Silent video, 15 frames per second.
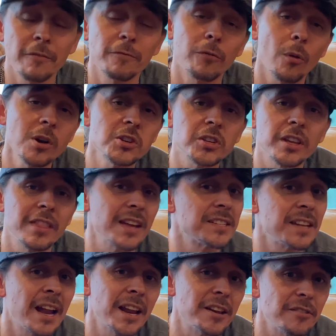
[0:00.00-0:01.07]
unfortunately, that's
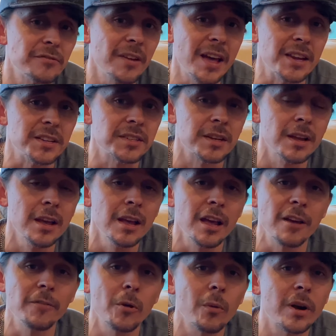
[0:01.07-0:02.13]
not a defense.
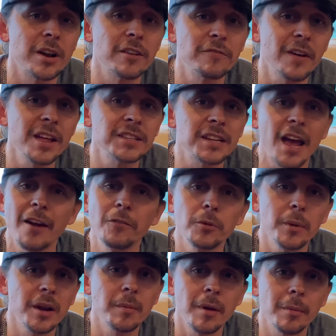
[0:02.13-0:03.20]
If it were a defense,
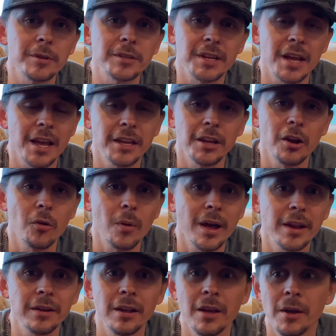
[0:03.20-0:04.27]
everybody would be able to say, you know
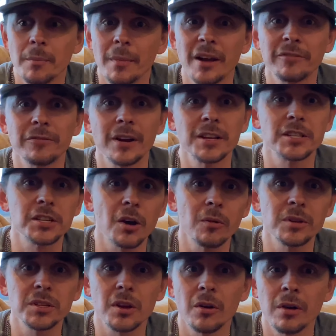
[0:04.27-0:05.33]
what, my friend
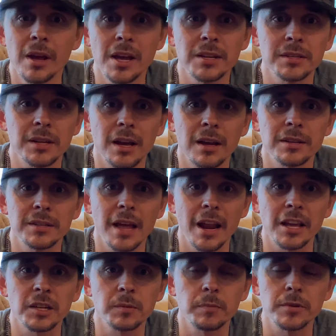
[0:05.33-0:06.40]
so-and-so has
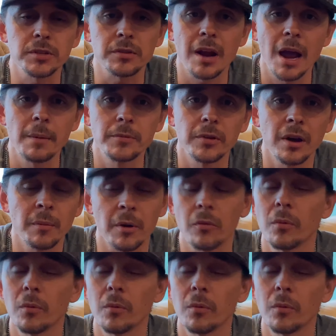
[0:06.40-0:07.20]
Xanax prescribed to him, or